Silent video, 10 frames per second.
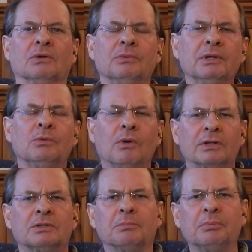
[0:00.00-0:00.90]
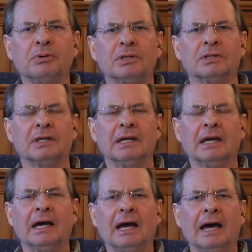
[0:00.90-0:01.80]
We want to put
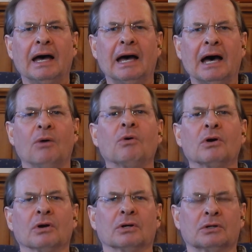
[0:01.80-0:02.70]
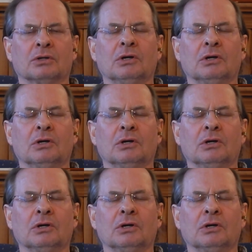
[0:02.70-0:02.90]
our